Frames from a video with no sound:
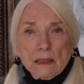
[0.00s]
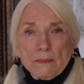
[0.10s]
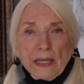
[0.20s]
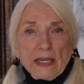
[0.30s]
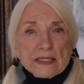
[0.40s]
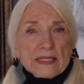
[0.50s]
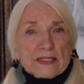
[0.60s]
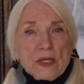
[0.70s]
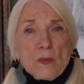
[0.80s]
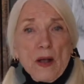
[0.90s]
because as
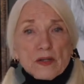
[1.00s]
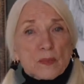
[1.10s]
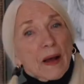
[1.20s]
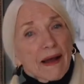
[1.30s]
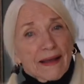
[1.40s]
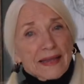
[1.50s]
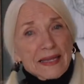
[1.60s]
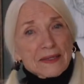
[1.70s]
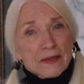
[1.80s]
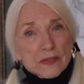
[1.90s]
he walked by,
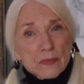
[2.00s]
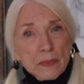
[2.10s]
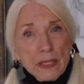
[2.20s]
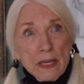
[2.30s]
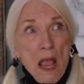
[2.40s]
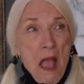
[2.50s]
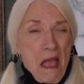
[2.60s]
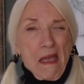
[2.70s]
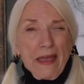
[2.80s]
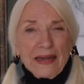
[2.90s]
he looked at me
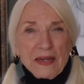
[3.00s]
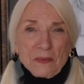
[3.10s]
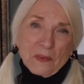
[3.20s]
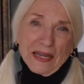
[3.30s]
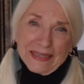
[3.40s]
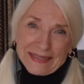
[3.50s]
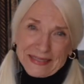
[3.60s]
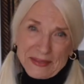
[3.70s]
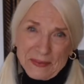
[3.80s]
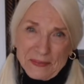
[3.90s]
and he
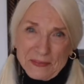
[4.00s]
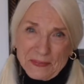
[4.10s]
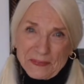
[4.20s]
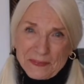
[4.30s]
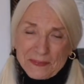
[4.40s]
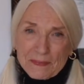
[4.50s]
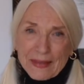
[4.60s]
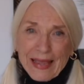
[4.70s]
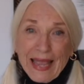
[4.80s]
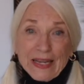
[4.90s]
winked,
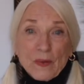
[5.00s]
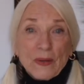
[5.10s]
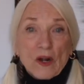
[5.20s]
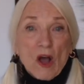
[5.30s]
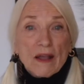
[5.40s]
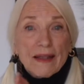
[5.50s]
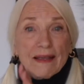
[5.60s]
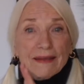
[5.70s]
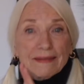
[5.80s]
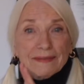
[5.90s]
and he went on
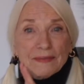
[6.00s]
in.